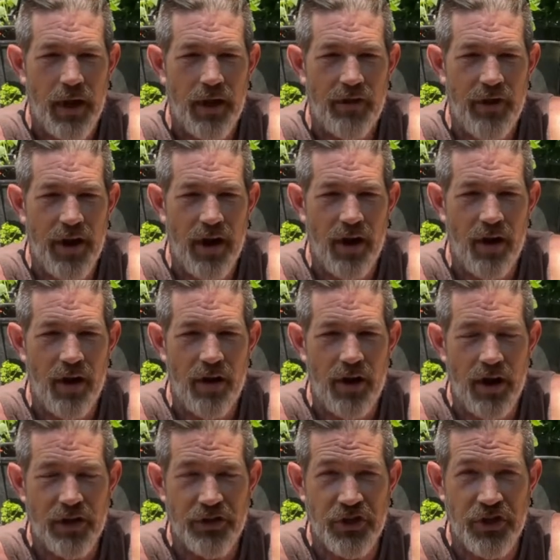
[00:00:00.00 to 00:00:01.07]
They are
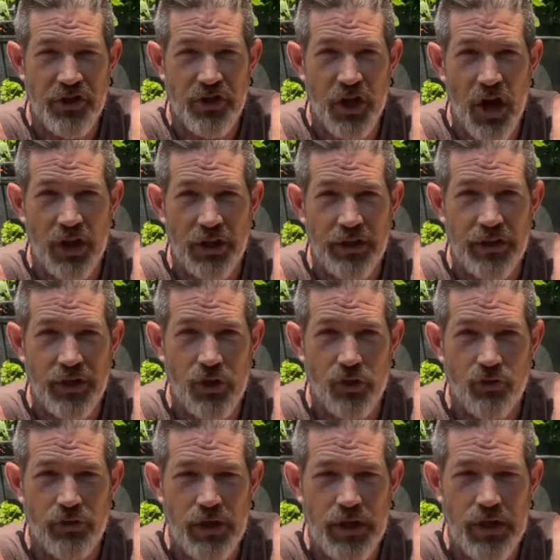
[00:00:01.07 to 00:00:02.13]
a solid
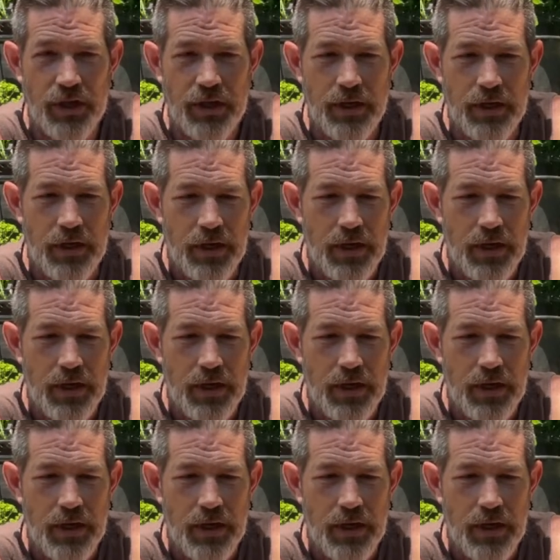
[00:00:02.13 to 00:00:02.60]
green,